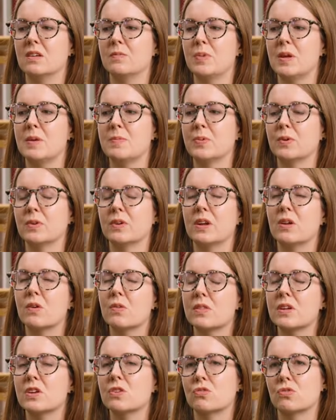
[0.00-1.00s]
people, I
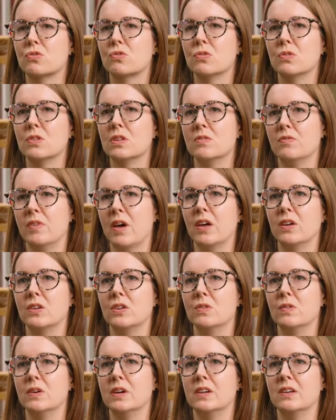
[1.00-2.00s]
don't think, truly
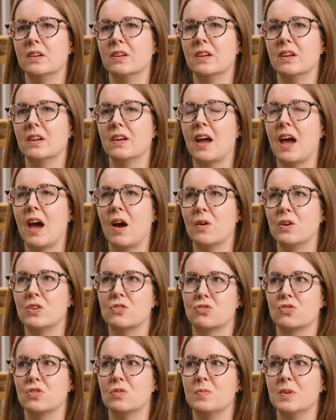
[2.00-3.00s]
value it how it
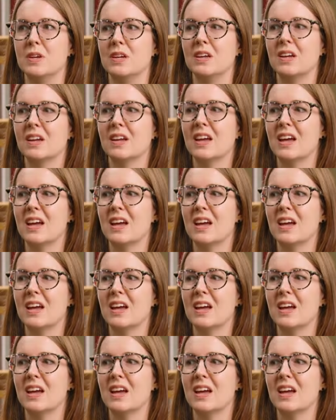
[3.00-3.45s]
should be.